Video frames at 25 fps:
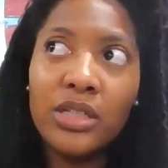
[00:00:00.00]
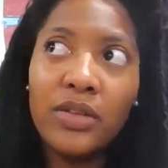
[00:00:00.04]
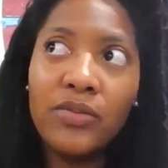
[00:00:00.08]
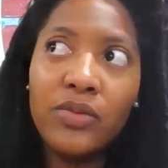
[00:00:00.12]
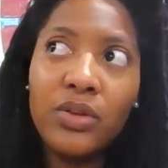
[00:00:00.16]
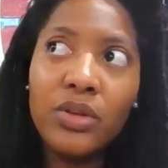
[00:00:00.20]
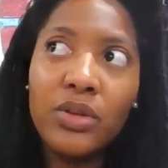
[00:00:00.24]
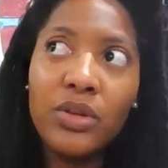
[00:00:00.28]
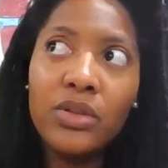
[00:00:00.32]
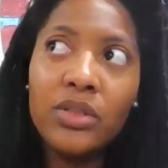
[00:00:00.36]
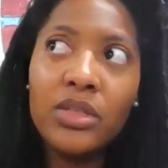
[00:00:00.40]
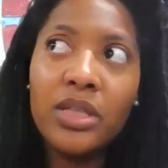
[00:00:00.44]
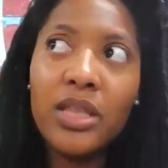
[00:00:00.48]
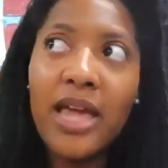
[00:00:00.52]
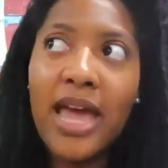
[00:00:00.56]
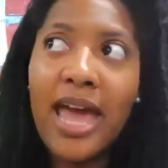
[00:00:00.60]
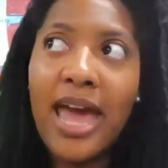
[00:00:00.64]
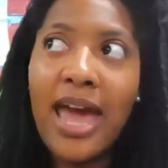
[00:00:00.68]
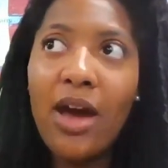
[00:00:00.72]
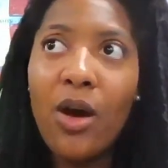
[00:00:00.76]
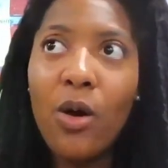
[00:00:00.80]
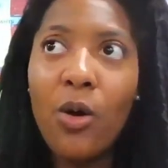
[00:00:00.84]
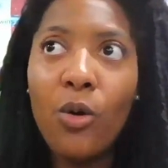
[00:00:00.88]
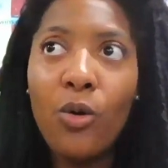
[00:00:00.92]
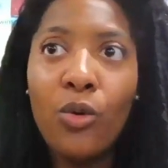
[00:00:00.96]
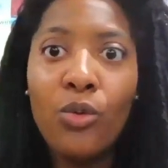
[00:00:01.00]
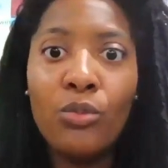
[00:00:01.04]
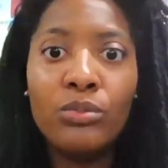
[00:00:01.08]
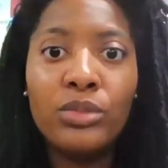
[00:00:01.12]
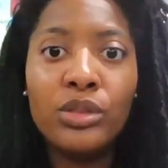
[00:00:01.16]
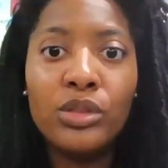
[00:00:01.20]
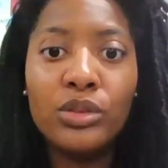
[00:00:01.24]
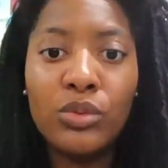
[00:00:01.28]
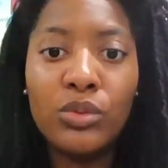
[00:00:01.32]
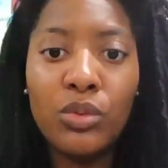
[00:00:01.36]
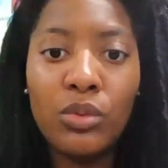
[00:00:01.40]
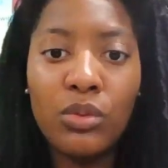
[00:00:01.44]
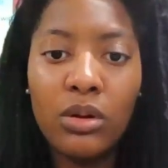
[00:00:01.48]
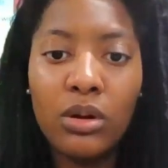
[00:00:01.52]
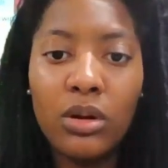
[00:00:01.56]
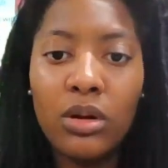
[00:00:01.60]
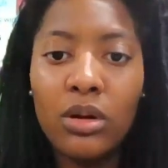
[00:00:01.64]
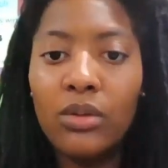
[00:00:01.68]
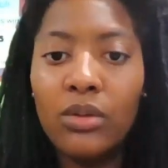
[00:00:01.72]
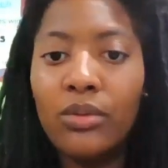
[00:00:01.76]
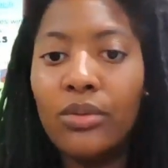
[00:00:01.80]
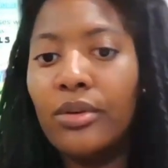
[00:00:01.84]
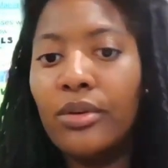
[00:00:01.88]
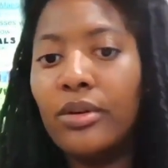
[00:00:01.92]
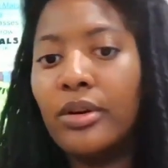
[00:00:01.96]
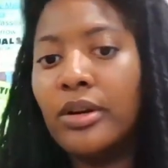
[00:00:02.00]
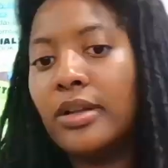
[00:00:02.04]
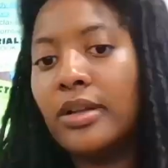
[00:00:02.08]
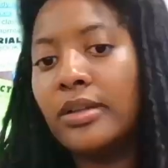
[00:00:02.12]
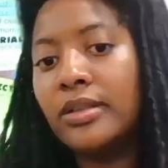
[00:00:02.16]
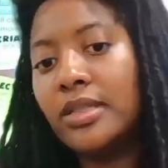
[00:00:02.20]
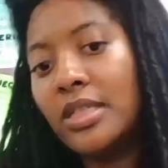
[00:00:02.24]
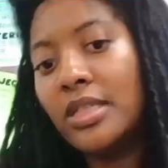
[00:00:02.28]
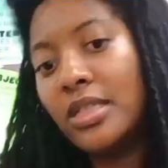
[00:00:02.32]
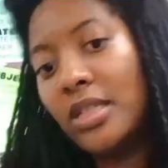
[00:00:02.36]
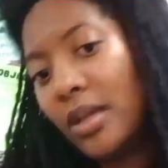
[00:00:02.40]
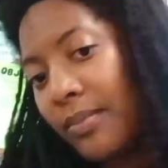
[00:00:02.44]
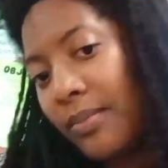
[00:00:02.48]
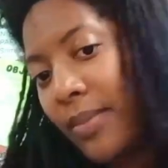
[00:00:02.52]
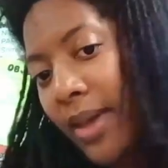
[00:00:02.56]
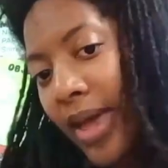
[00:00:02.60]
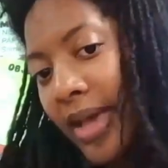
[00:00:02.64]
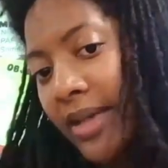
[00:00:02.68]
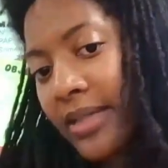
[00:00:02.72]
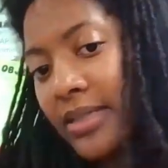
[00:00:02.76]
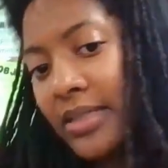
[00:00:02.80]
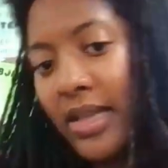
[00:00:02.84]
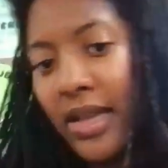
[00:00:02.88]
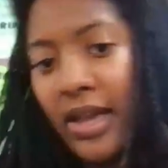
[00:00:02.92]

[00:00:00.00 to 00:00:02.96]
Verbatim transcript: If you go to the at home store or TJ Maxx,